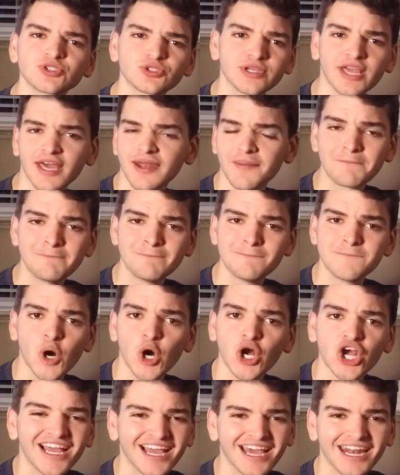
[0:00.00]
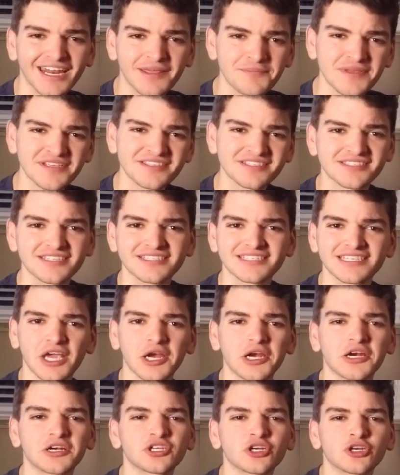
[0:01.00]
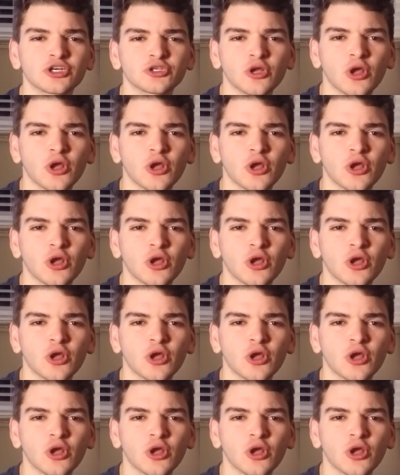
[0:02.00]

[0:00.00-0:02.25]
to get a book and he meets this character